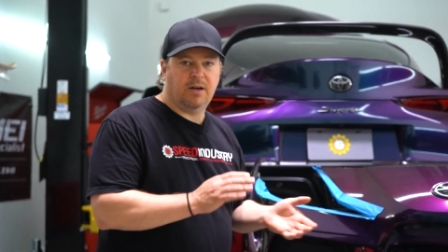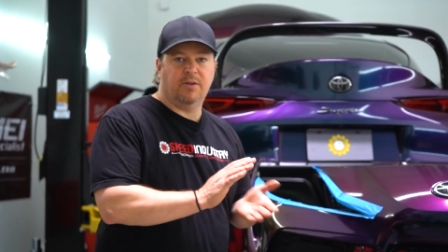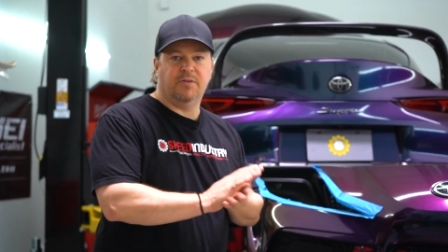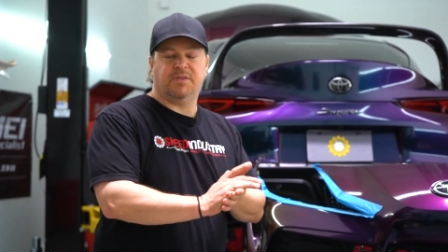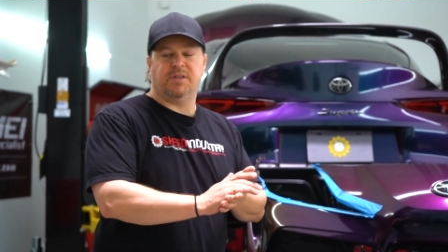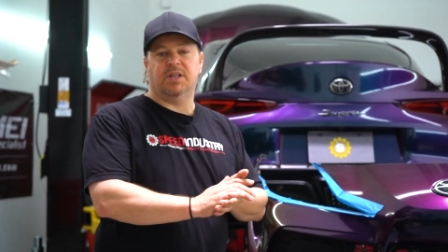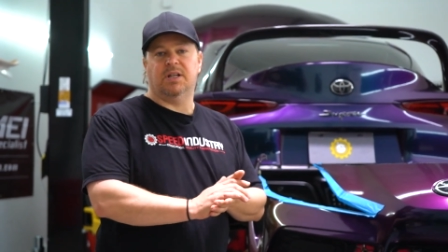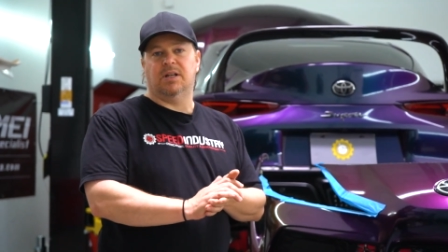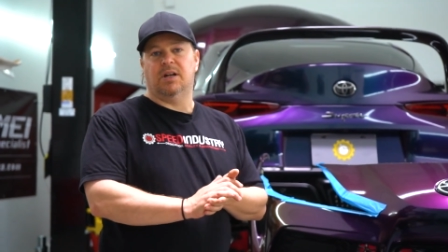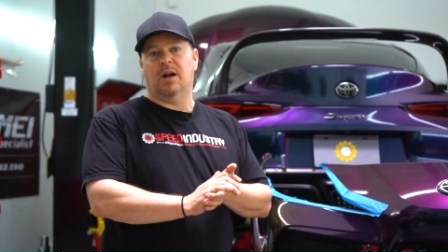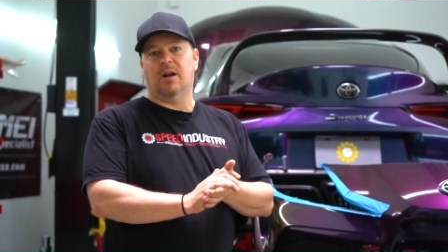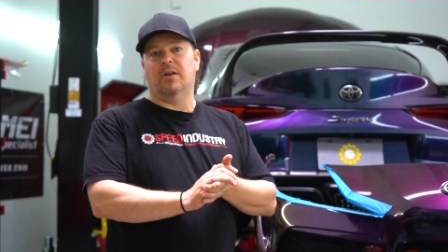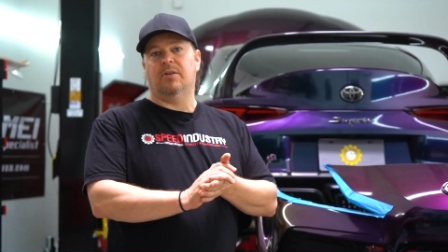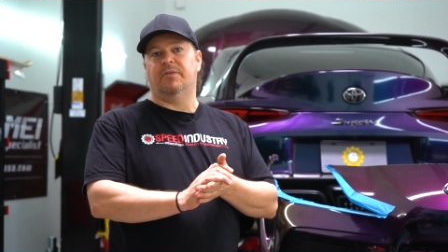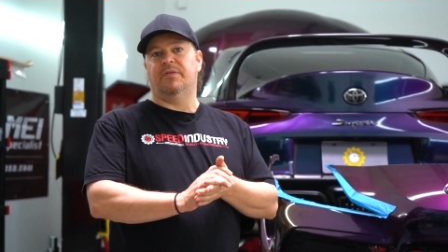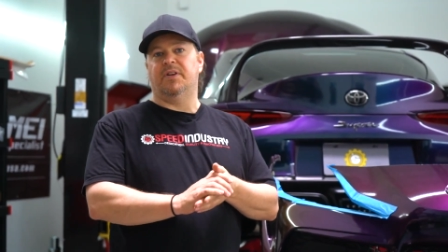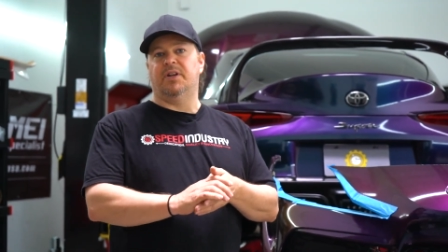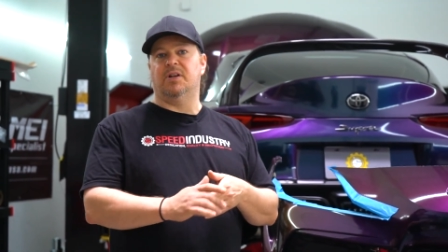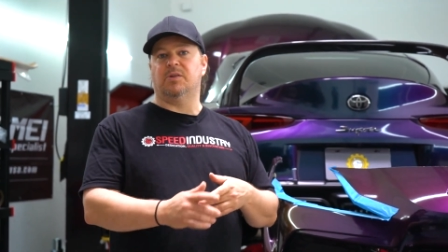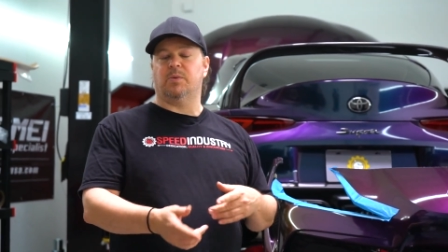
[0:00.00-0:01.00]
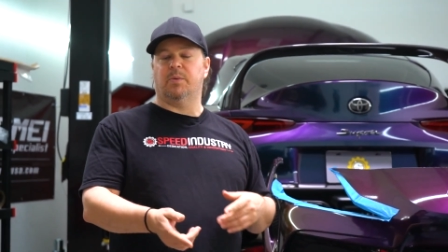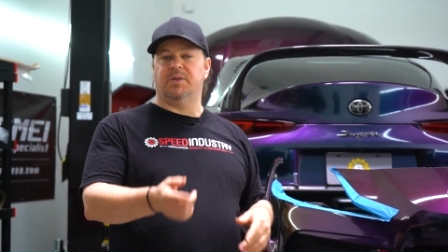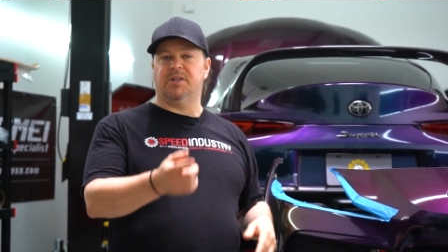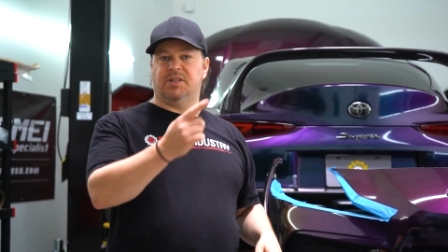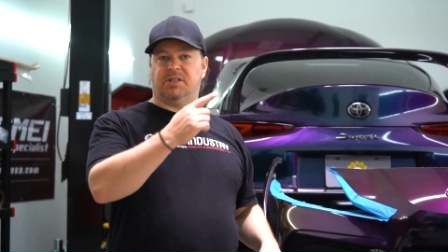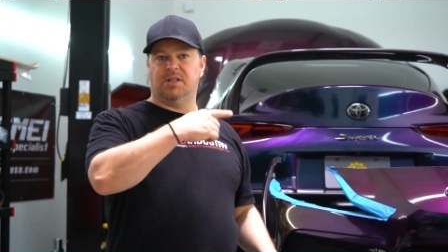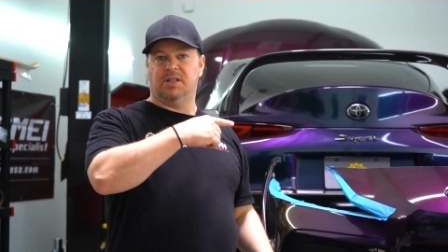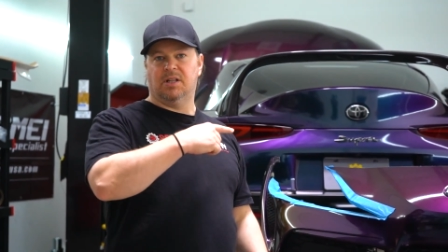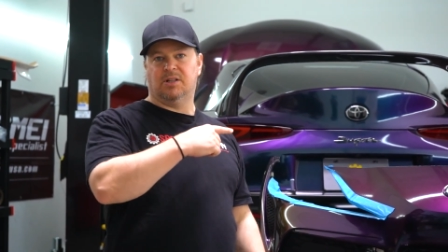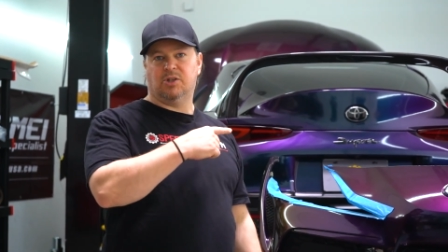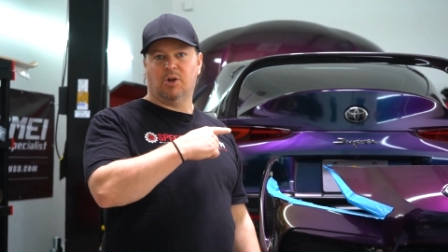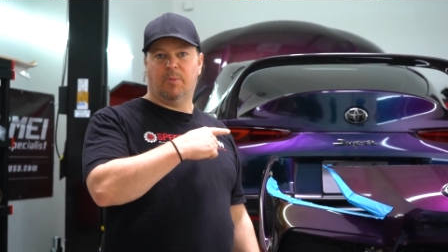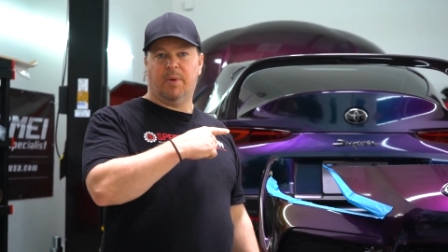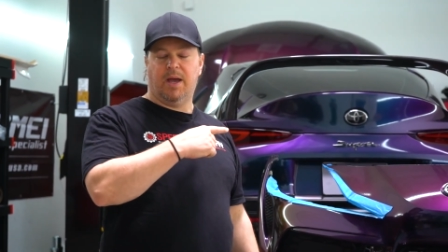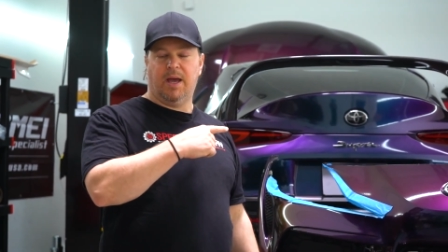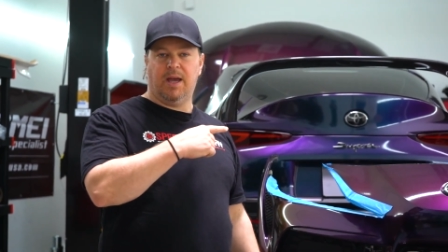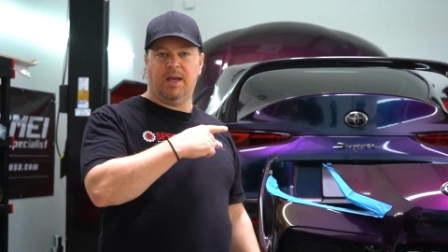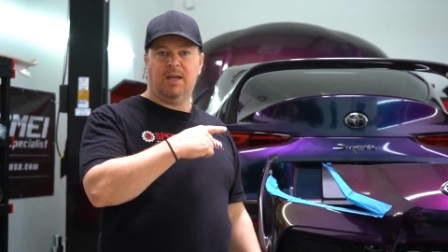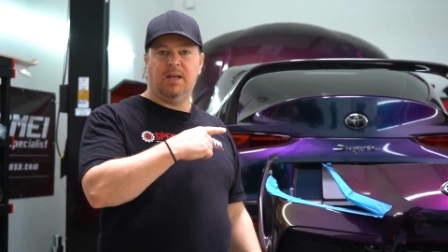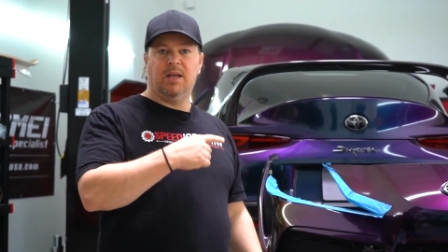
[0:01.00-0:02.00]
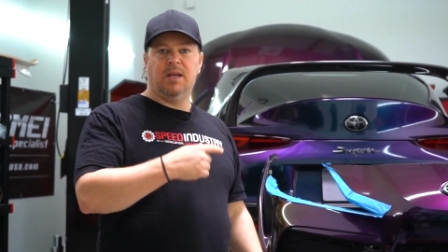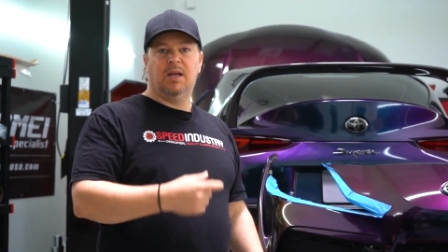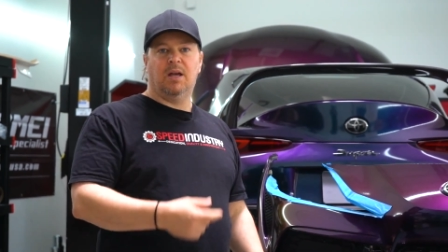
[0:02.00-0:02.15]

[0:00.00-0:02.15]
you've seen in our other videos when we just did the Tomei,